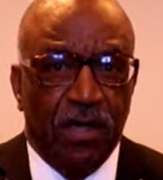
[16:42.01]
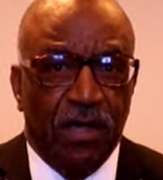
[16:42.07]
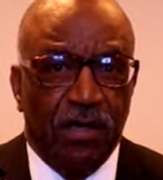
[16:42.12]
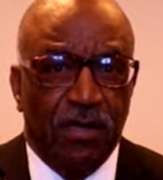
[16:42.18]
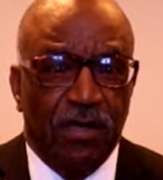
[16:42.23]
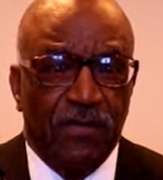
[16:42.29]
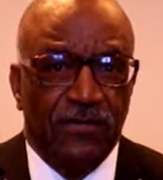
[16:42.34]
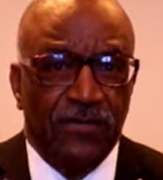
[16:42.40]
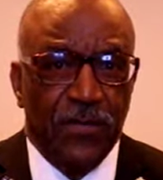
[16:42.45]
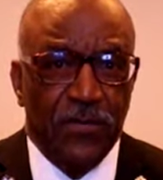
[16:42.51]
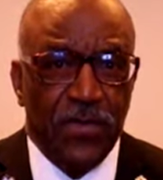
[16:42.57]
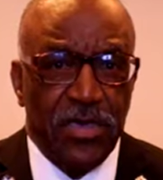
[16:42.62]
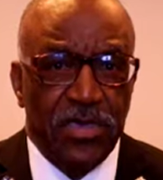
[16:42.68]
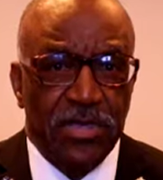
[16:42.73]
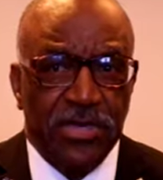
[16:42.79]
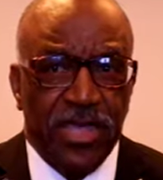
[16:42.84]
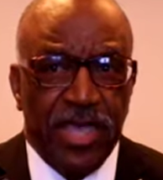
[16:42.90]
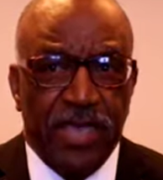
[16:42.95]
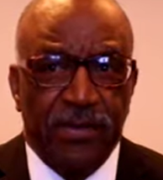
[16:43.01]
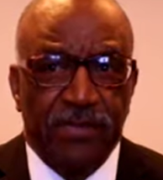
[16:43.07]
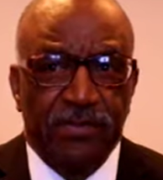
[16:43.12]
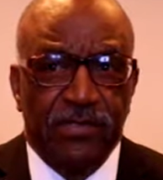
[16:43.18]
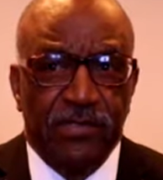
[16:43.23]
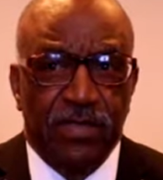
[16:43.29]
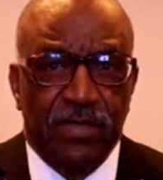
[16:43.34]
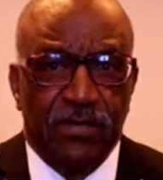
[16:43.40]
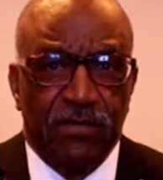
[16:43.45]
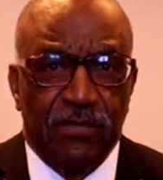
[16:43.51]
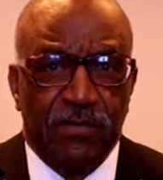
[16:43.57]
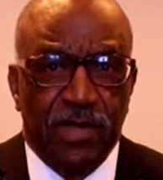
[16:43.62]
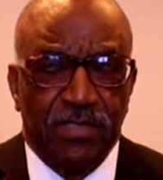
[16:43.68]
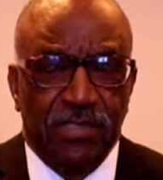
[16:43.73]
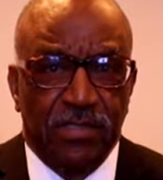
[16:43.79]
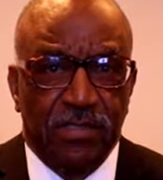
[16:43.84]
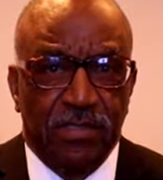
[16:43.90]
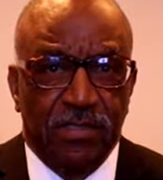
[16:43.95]
uh, familiar names in
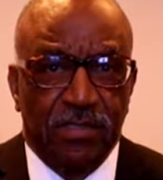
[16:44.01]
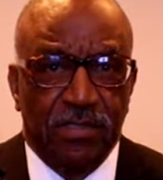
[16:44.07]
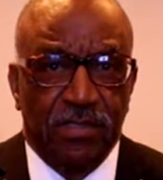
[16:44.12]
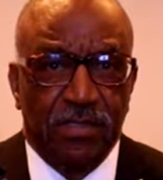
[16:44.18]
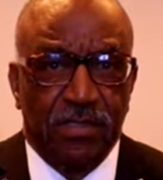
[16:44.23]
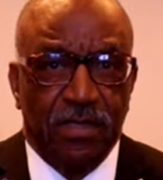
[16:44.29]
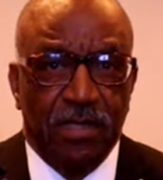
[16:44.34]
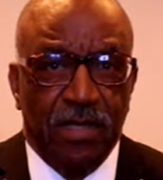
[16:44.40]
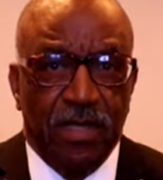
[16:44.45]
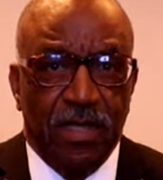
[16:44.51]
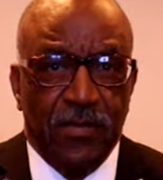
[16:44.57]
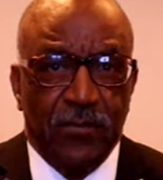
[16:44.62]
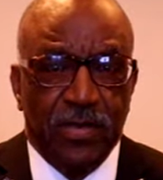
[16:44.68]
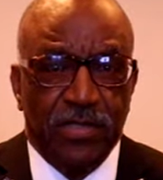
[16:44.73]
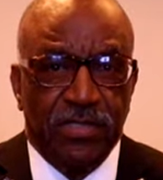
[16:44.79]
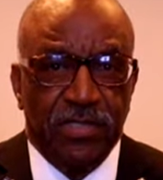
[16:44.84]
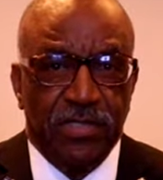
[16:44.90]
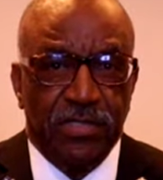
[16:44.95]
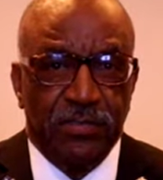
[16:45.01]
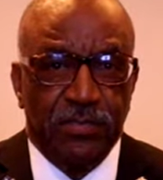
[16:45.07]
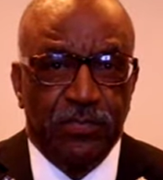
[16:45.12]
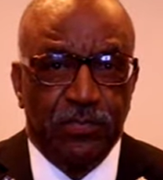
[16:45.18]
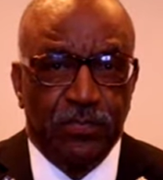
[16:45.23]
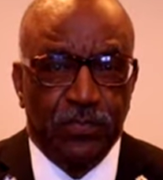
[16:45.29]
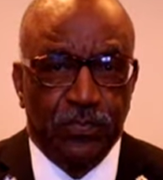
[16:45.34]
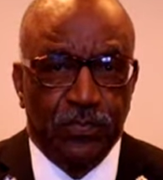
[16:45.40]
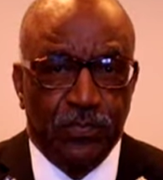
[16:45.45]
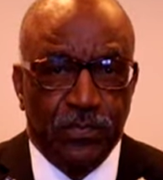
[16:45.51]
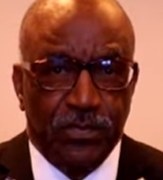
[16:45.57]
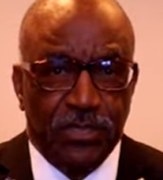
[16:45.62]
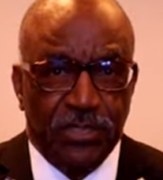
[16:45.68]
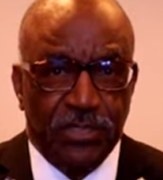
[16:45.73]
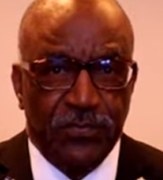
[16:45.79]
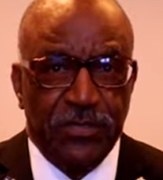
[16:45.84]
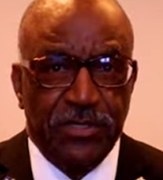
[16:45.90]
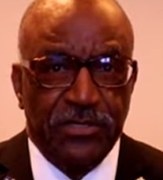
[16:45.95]
wrestling. But this
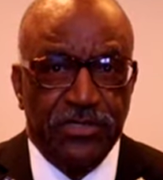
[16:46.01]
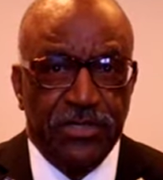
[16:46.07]
this